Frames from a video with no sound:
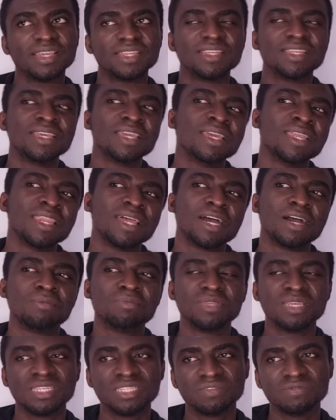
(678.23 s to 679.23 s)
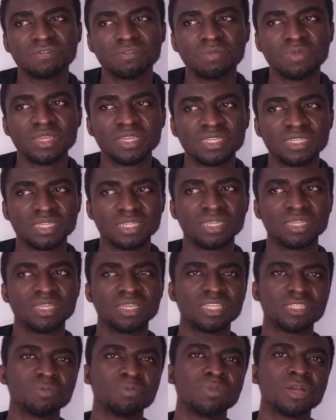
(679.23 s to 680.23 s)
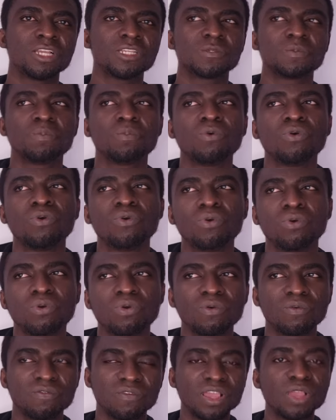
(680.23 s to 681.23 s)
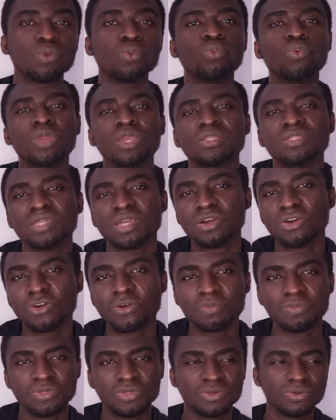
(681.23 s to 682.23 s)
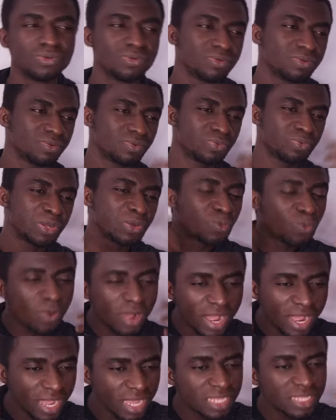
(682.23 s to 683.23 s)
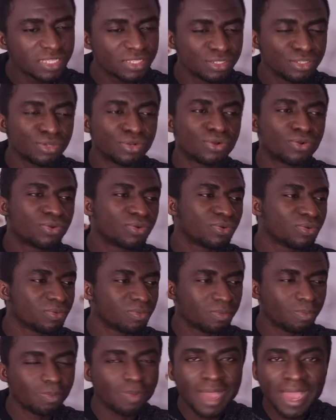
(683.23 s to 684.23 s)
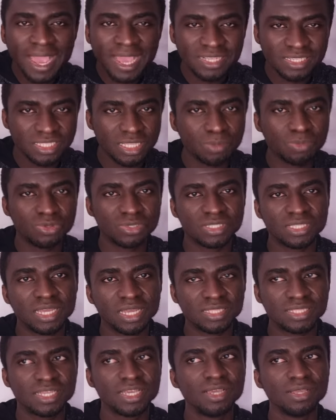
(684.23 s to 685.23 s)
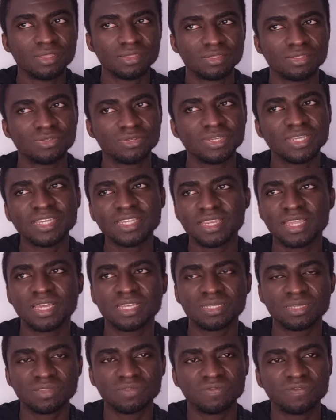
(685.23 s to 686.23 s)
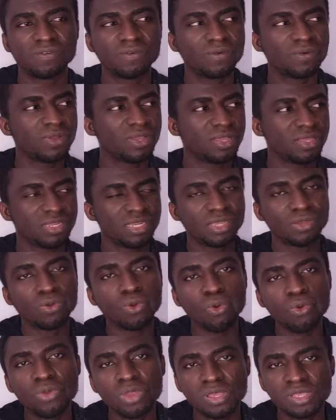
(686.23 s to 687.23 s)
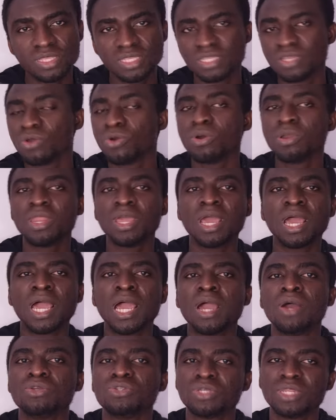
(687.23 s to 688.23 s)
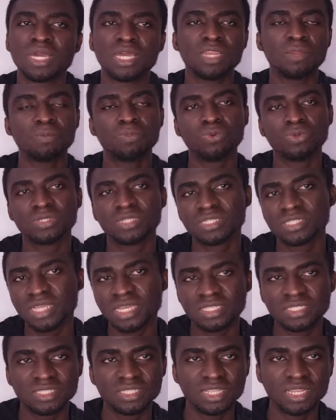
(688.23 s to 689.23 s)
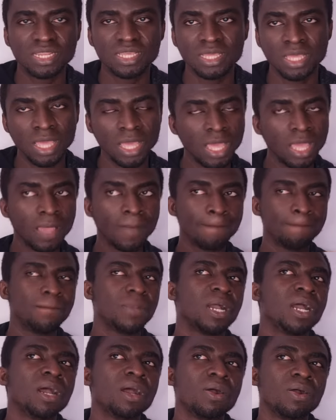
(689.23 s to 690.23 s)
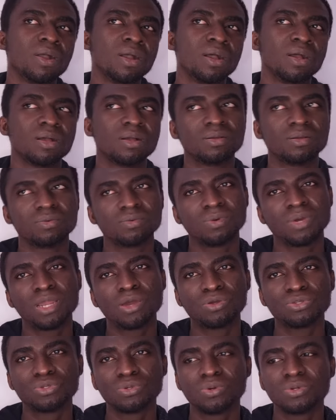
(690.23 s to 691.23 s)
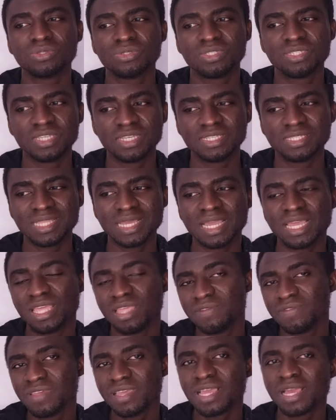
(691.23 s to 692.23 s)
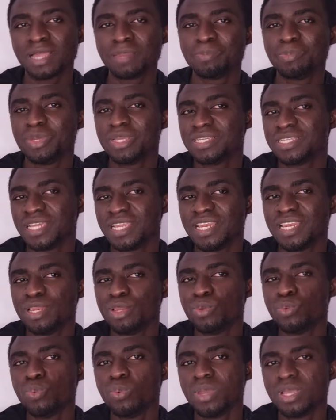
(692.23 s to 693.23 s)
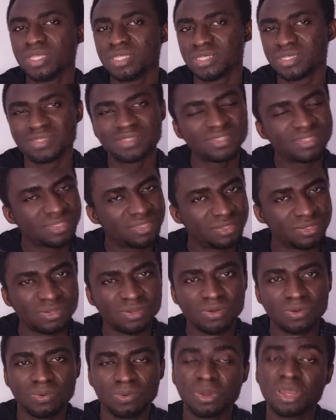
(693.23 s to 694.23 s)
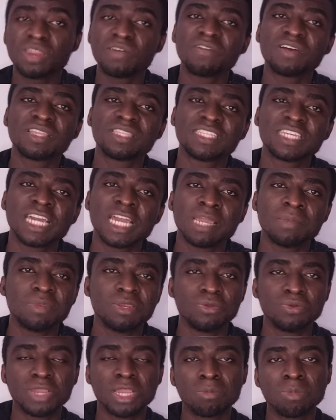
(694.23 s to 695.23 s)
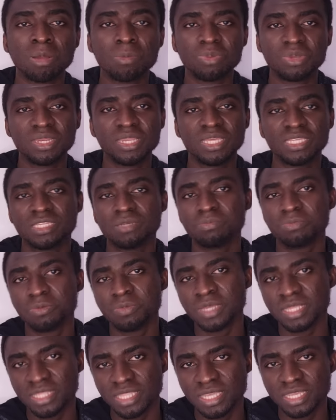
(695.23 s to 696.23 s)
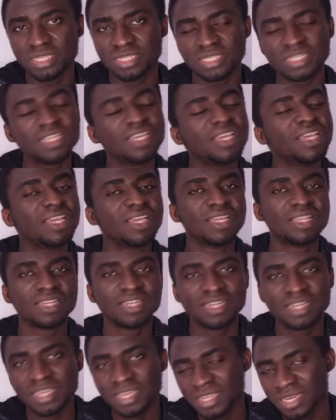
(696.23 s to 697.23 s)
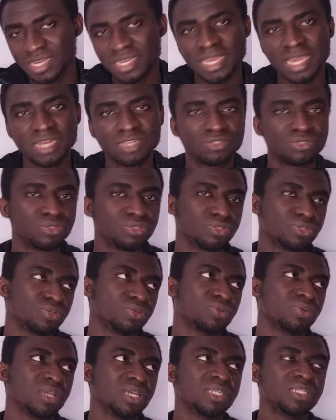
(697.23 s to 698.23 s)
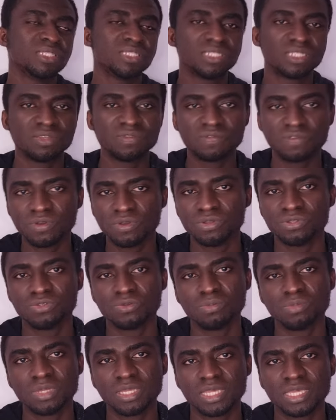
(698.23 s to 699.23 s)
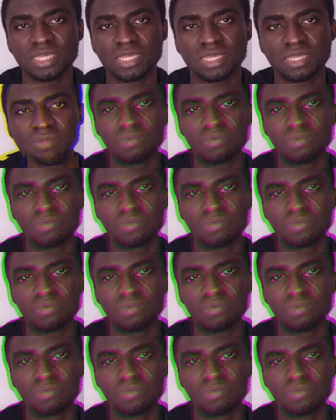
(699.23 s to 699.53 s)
Then this information is much more of a way to help you rewind your mind's thermostat to either sit for the OET or the IELTS so that the process doesn't delay. But what I also want to say is that if you can patiently wait till whatever time they'll come up with this implementation, then that is also a decision for you to make.